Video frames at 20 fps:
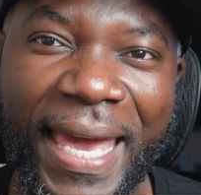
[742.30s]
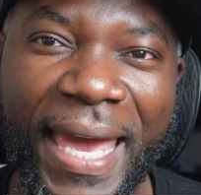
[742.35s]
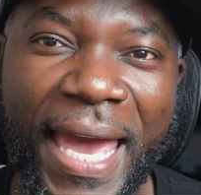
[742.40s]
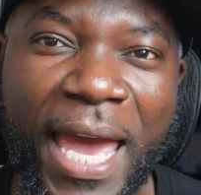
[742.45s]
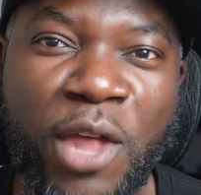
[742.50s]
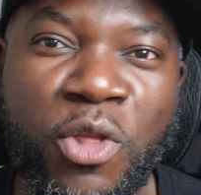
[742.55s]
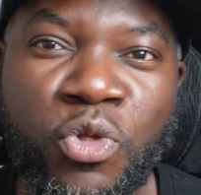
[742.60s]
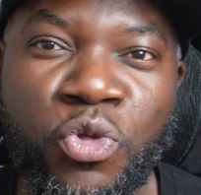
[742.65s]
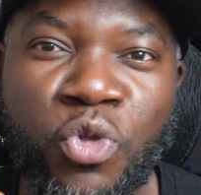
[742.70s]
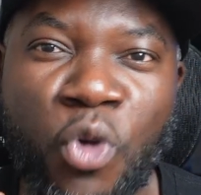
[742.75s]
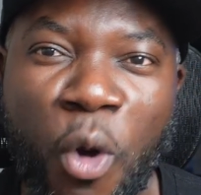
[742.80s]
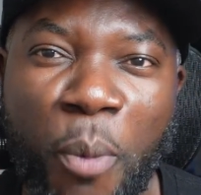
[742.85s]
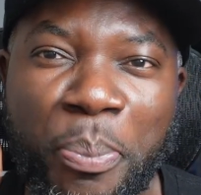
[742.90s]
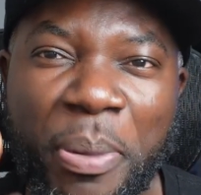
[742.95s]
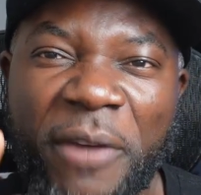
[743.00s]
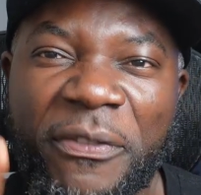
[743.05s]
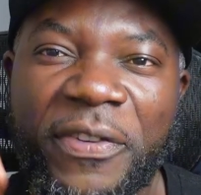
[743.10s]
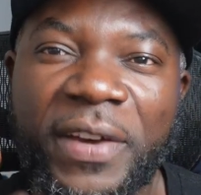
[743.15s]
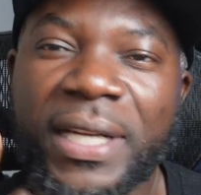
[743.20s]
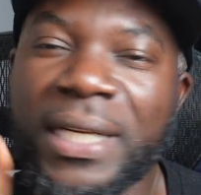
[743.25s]
and know
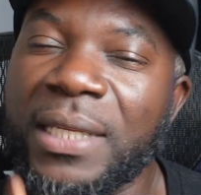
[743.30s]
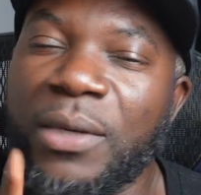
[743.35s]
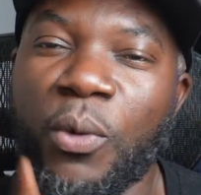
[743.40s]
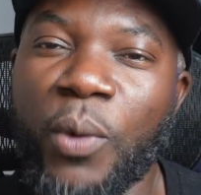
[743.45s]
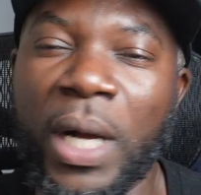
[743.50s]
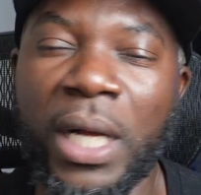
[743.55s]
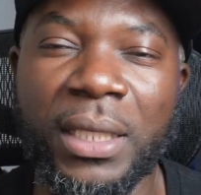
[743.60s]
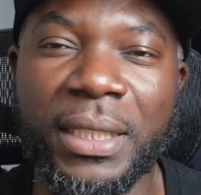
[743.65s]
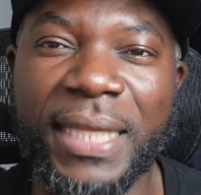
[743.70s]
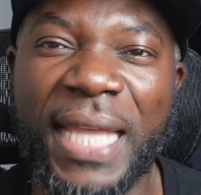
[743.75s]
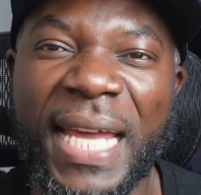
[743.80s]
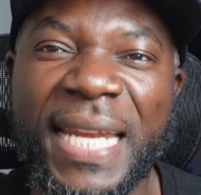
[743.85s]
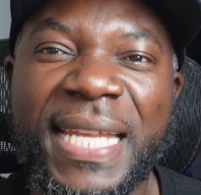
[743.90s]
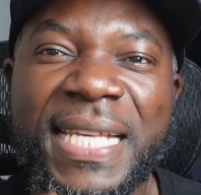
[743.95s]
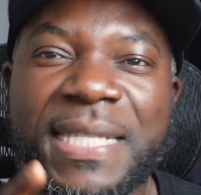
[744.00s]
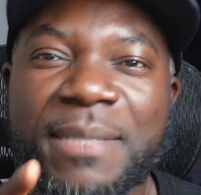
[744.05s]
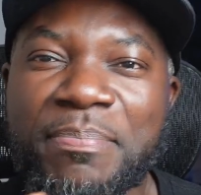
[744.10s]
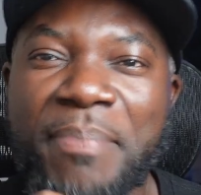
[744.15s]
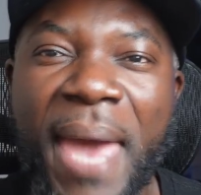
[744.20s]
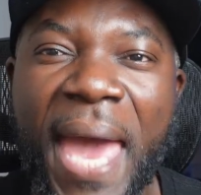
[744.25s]
perfectly well that
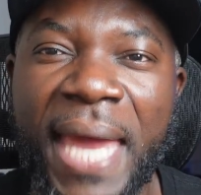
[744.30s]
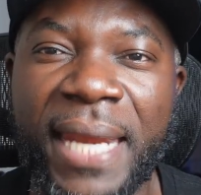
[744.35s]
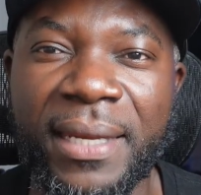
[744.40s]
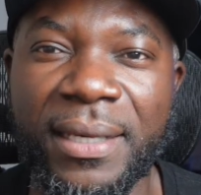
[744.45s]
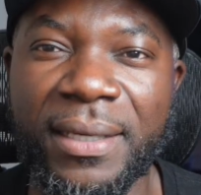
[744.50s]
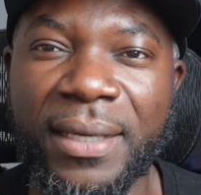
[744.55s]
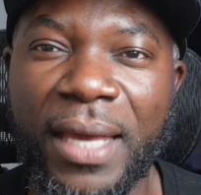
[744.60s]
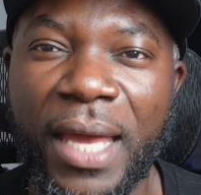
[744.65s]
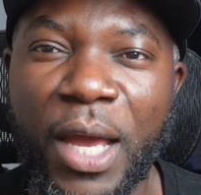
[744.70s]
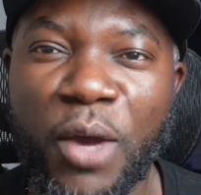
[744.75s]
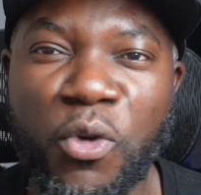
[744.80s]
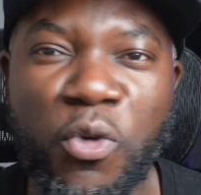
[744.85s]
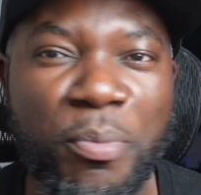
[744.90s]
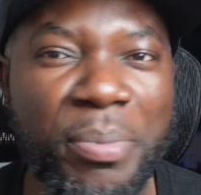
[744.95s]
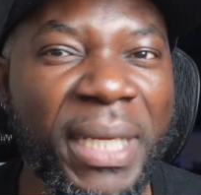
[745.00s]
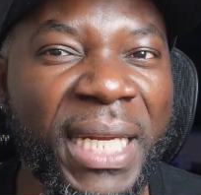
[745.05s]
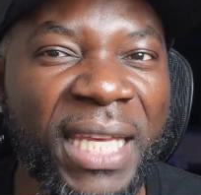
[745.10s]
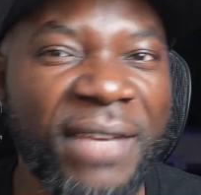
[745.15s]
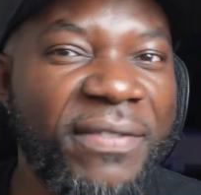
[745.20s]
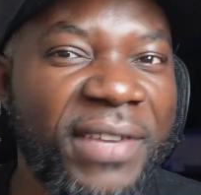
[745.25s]
this man will
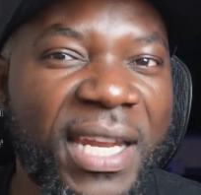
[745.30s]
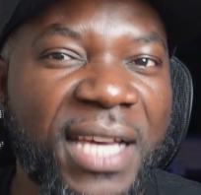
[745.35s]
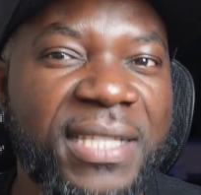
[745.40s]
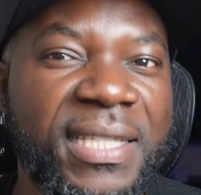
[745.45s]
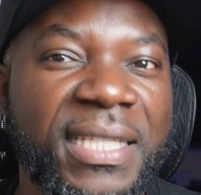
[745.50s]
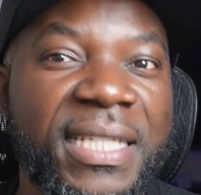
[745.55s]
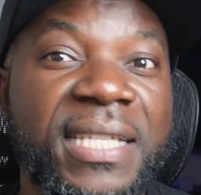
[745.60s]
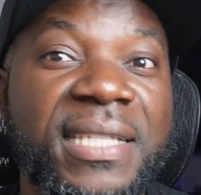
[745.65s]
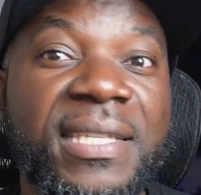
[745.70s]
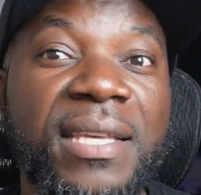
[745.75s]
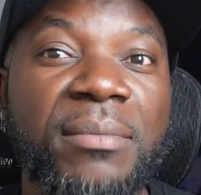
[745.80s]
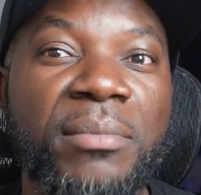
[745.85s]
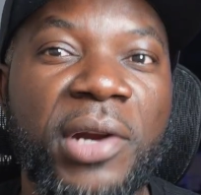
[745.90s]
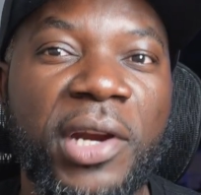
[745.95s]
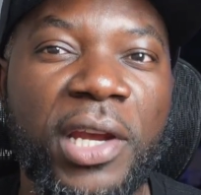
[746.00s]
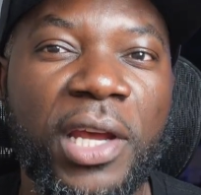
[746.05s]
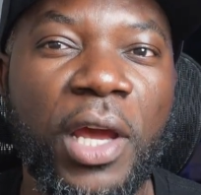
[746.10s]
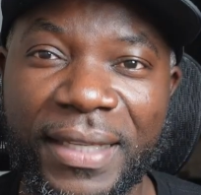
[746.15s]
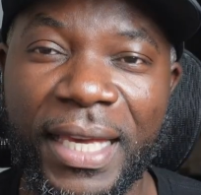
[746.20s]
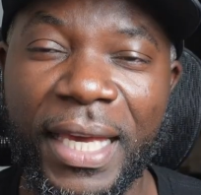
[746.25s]
be leaving us in
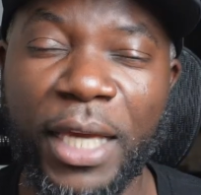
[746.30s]
December.